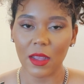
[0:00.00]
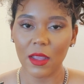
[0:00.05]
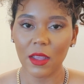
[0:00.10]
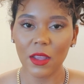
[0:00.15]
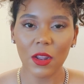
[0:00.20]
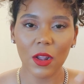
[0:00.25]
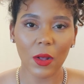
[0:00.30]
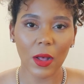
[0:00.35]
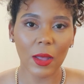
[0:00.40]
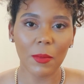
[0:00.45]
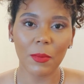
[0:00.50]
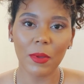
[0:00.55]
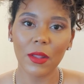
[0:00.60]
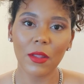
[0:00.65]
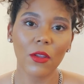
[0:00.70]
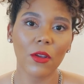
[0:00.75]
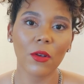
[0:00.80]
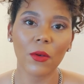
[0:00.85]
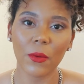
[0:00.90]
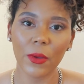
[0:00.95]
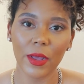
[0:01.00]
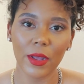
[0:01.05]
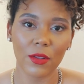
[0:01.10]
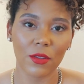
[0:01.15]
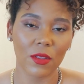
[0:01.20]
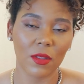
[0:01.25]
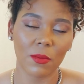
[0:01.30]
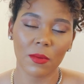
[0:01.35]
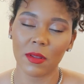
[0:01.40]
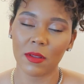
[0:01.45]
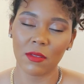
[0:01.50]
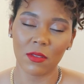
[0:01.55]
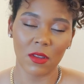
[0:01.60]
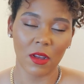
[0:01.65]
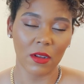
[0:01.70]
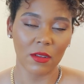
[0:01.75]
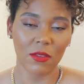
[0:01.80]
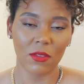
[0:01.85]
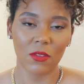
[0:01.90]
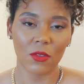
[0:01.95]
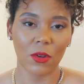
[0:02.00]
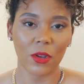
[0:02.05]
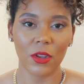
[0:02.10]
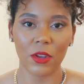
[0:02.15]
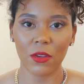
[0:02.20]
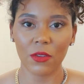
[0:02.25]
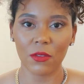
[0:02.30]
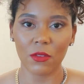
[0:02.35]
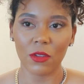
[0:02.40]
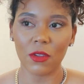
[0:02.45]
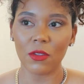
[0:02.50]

you know, I mean, you're going into the Balenciaga store, you're,